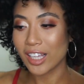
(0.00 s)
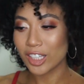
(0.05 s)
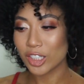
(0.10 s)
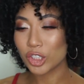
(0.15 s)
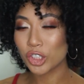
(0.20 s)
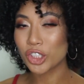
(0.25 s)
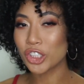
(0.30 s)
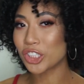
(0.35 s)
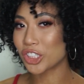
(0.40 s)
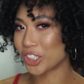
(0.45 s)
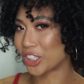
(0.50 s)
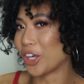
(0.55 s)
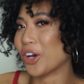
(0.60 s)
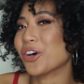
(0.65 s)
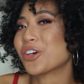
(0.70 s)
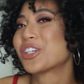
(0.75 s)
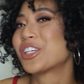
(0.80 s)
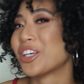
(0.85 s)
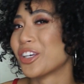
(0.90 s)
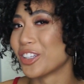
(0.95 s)
she's
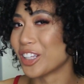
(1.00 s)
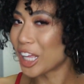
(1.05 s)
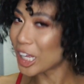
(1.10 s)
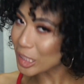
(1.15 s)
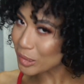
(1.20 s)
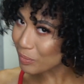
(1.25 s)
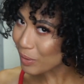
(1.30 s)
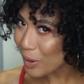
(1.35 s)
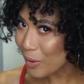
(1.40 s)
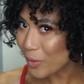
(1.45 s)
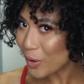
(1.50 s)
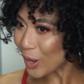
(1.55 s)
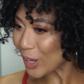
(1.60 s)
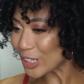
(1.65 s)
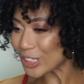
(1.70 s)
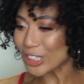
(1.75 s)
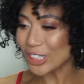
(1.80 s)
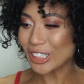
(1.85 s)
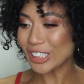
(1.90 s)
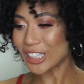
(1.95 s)
still cute. Let's be
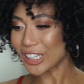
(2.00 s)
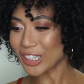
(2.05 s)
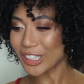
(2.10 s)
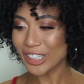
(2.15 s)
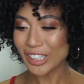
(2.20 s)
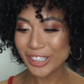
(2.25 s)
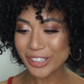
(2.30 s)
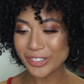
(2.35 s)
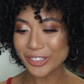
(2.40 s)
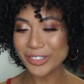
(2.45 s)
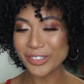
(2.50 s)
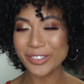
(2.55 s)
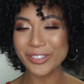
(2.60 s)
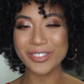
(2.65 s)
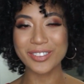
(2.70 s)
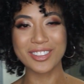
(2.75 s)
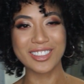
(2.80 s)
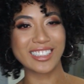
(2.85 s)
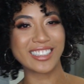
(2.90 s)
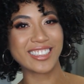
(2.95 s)
real, she's still
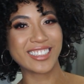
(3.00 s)
cute.